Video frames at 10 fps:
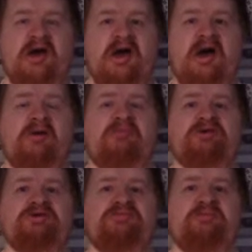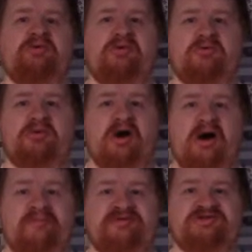how much more
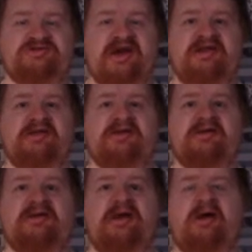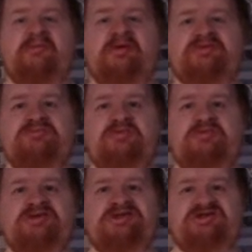upsetting, how much
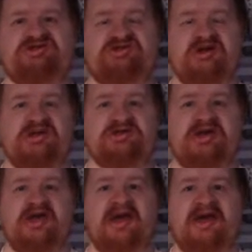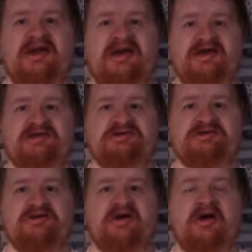more distressing it
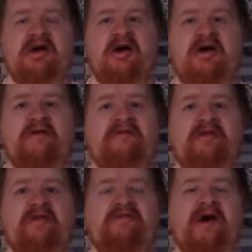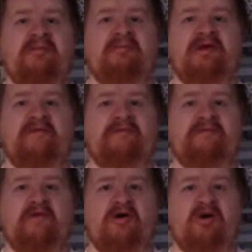is for the family,
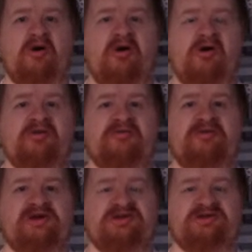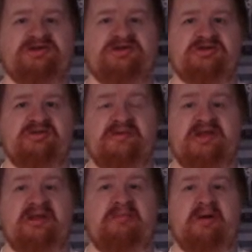for all of this to be
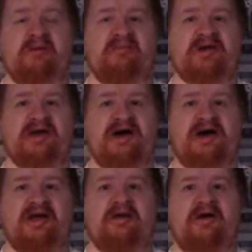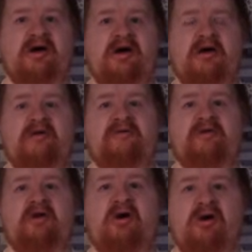in the public eye,
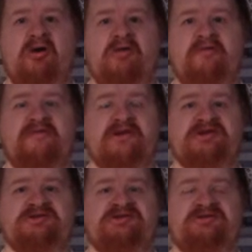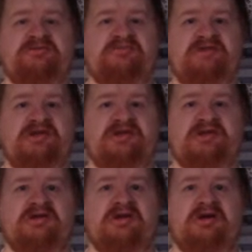for all of this to be,